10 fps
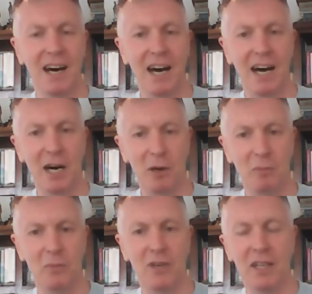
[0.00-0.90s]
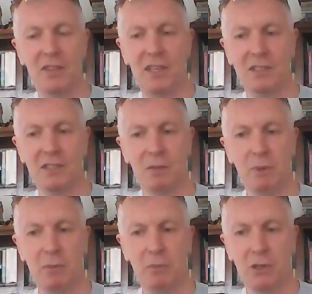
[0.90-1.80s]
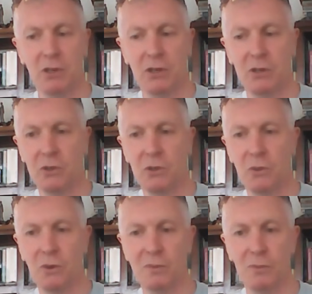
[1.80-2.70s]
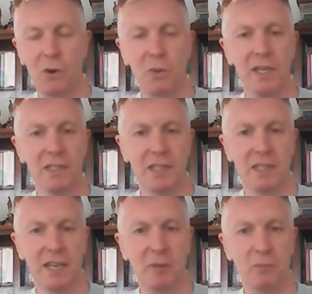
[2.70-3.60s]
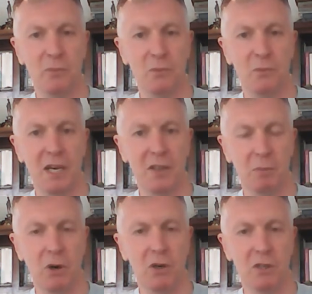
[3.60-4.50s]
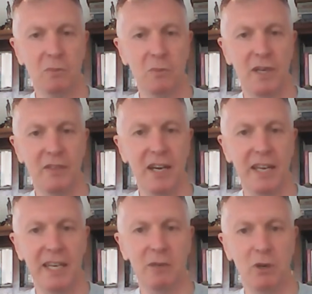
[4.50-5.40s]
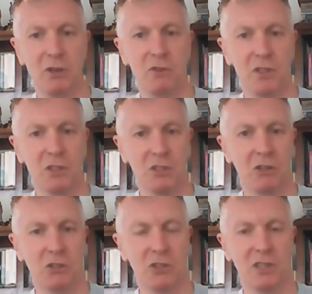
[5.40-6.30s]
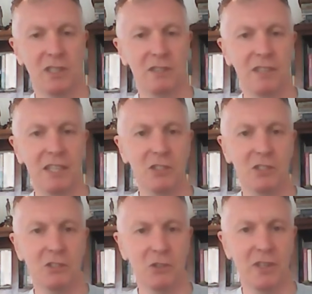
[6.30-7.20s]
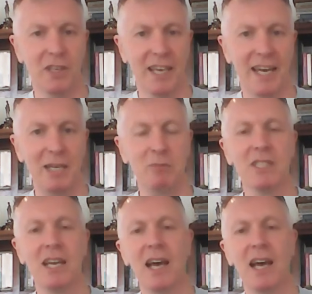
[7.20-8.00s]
There's the people who always end up down the bottom and they're here for the social and they still enjoy the games.